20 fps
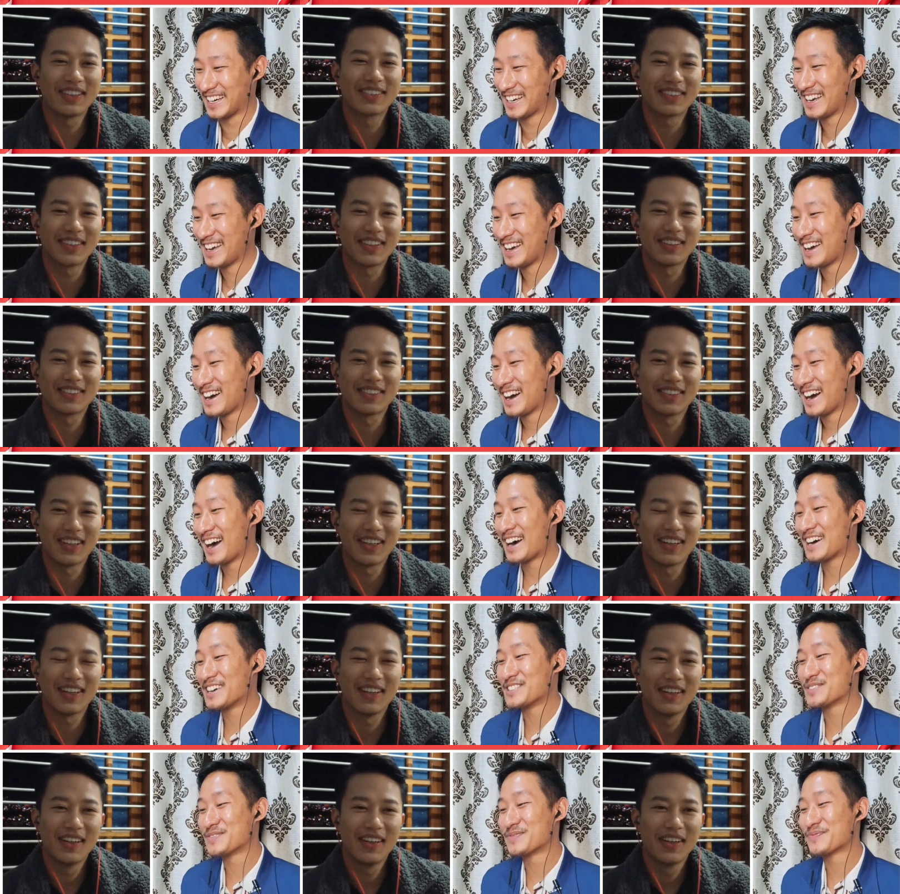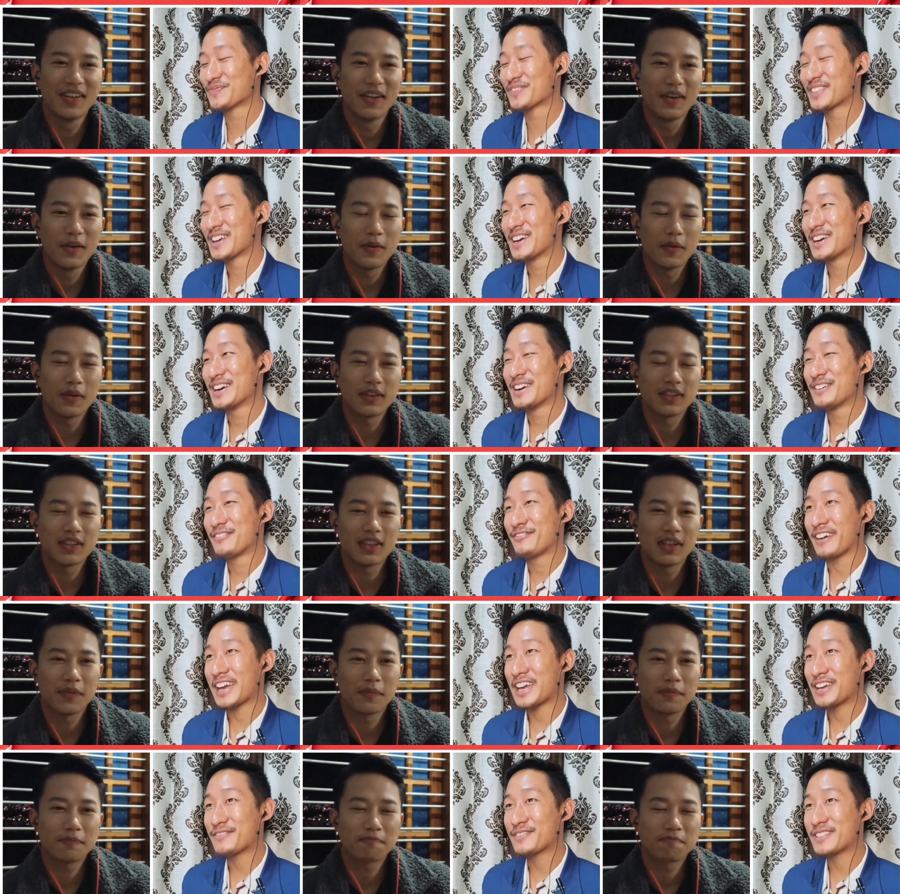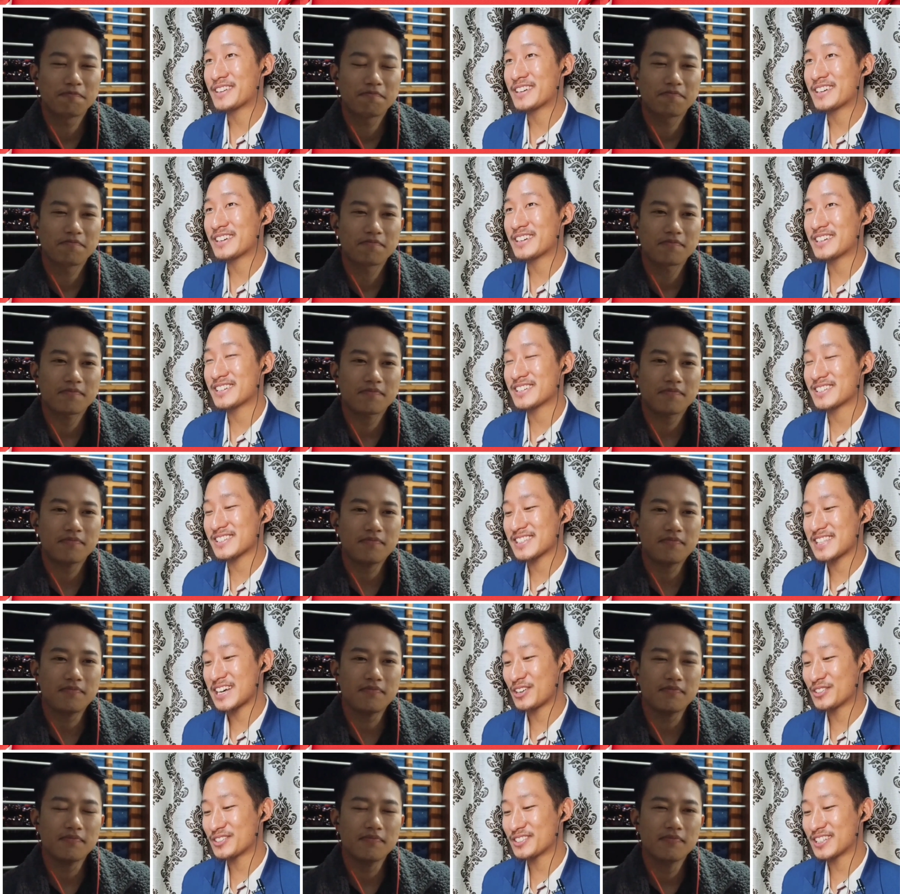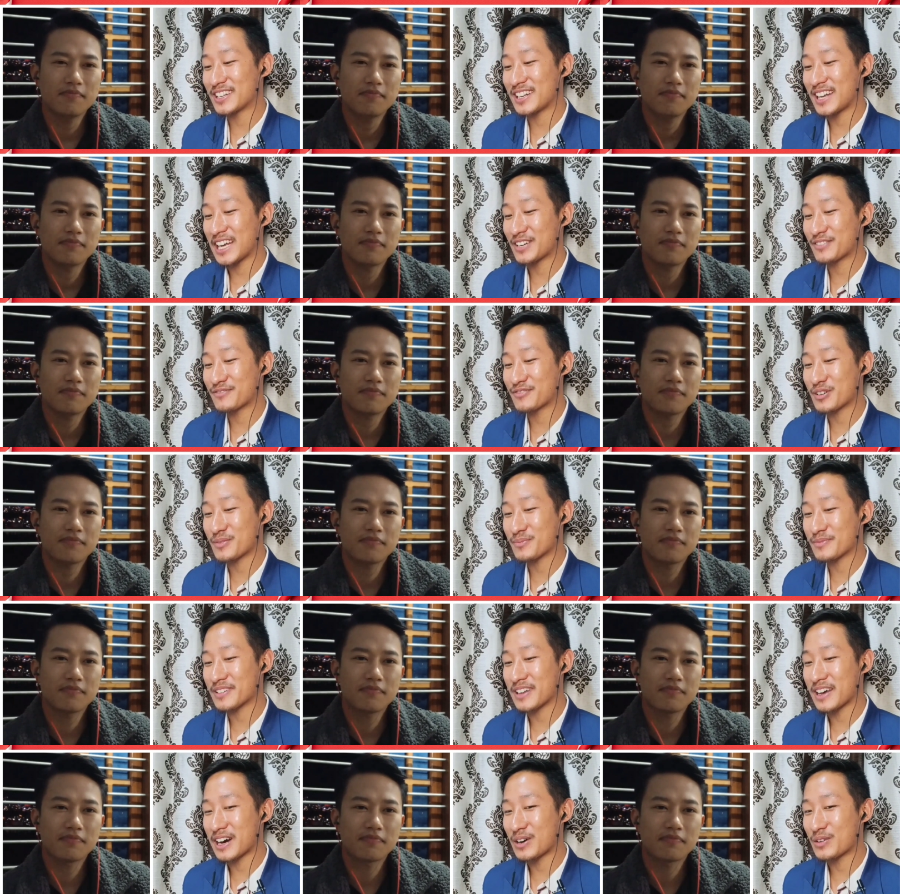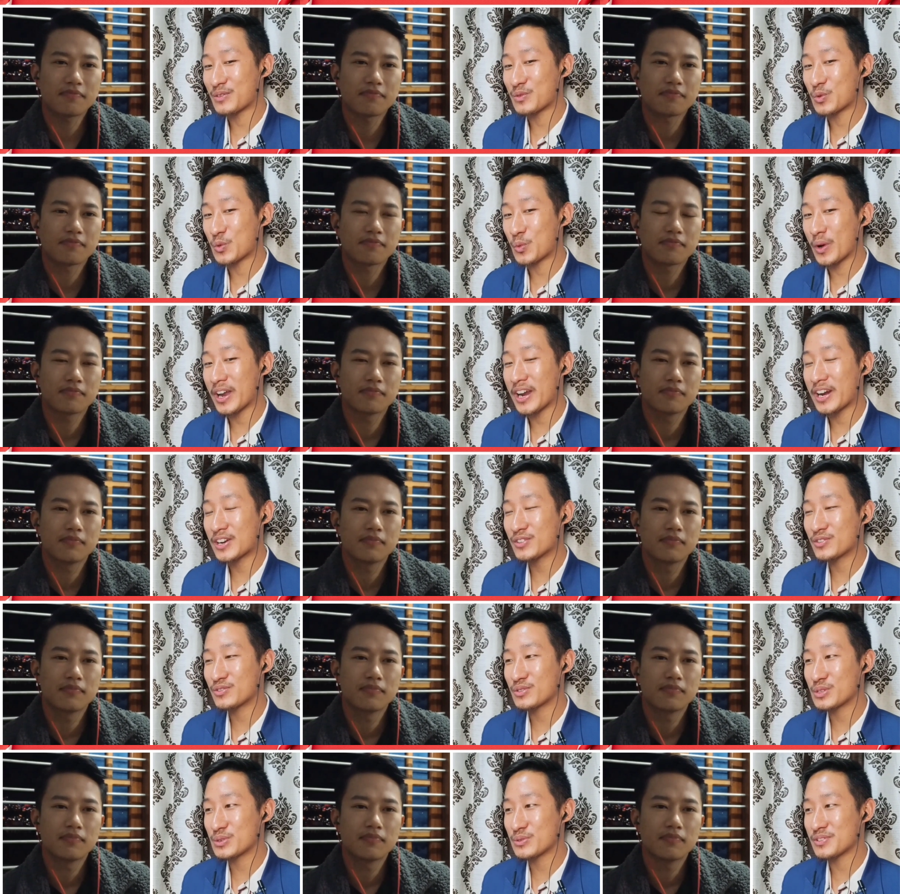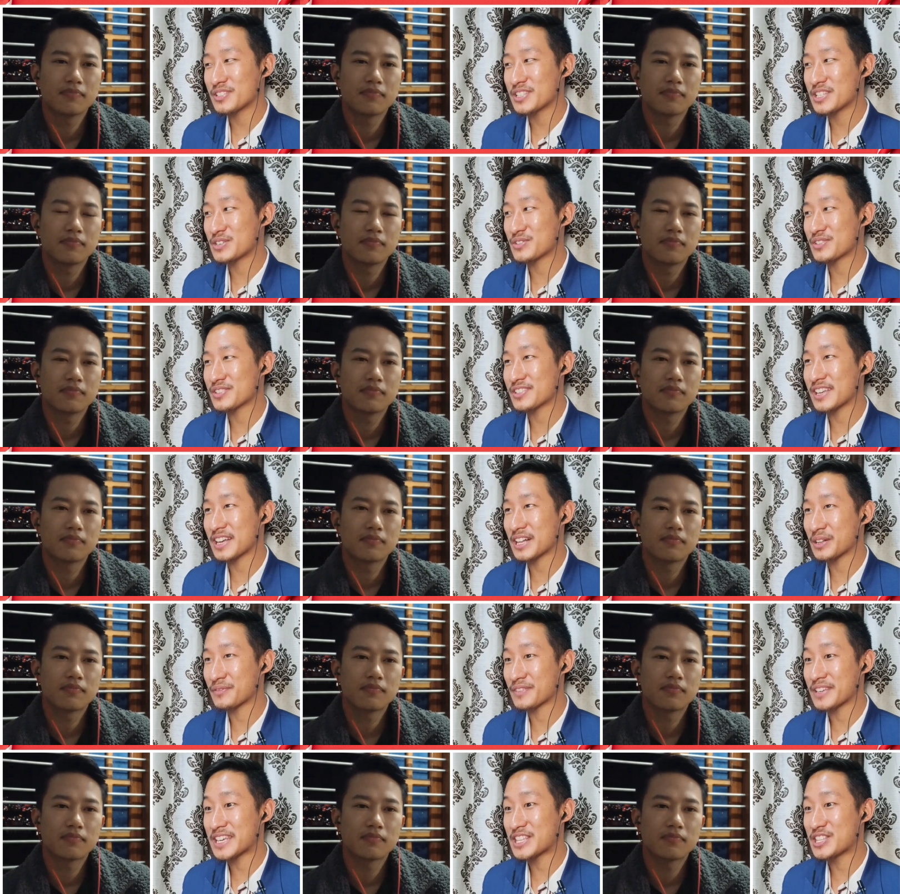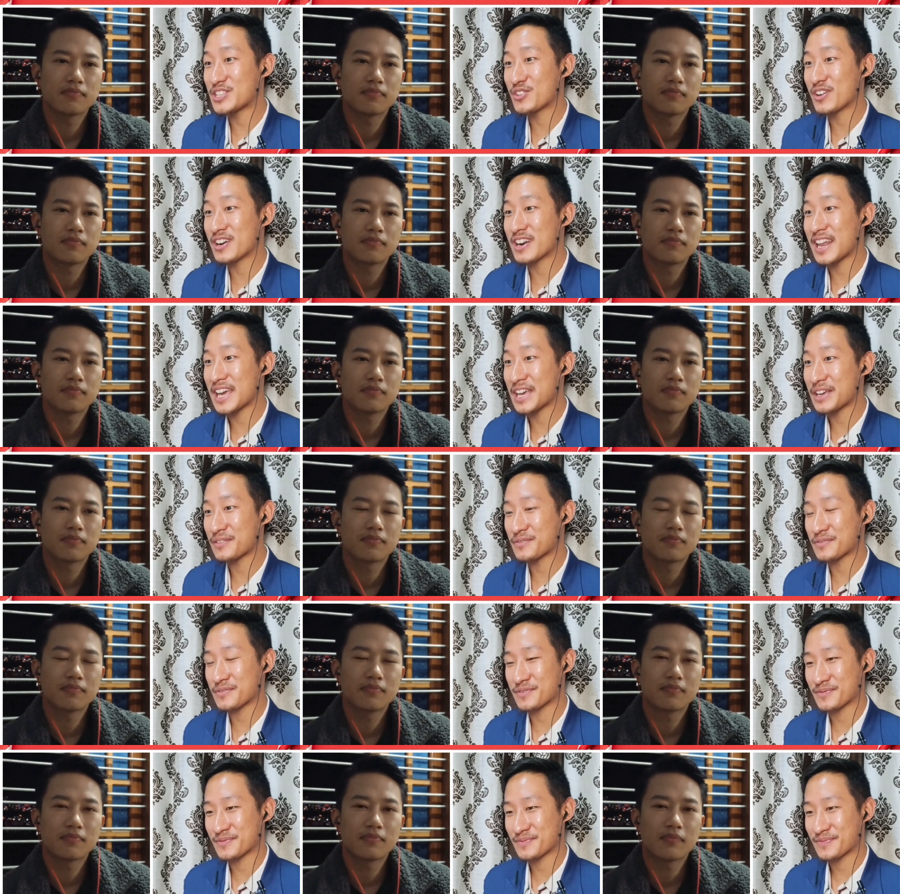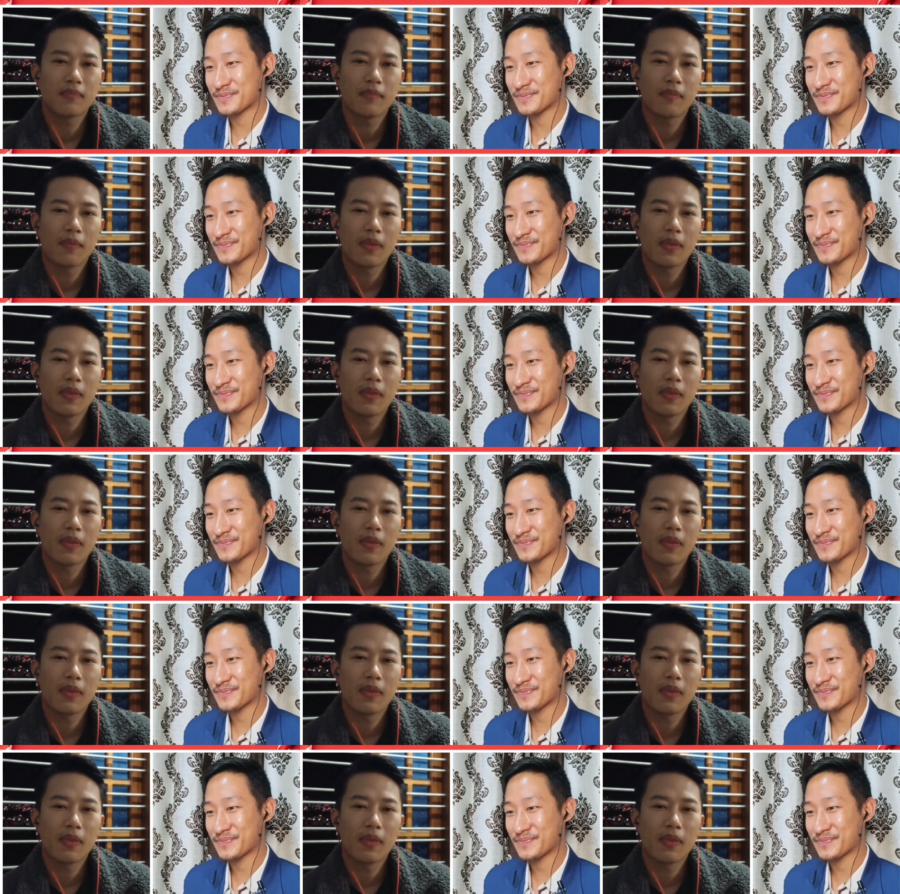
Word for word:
Speaker 1: fingers crossed. Yeah. Um, we'll five years down the line from now, where do you see yourself in your life?